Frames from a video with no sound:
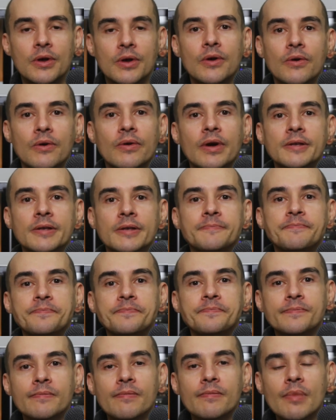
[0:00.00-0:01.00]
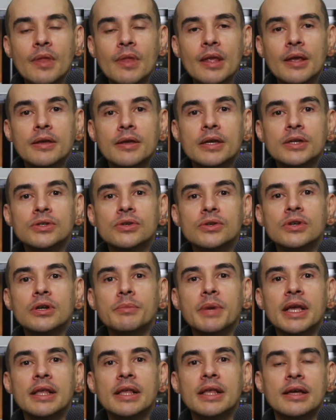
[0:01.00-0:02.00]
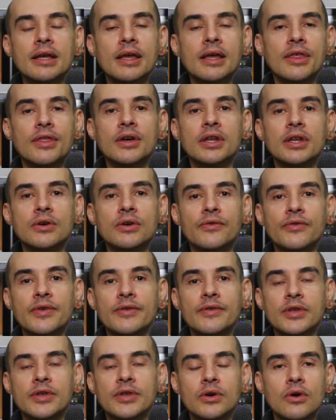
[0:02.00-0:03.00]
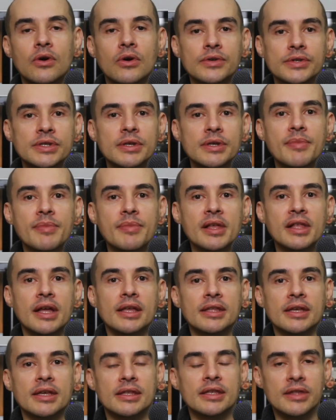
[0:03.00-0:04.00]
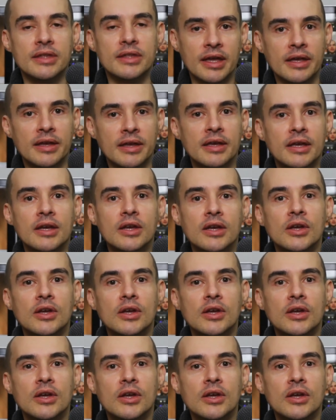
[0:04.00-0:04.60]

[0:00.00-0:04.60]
right? Because you want to make like 30 or 50 calls, something like that a day.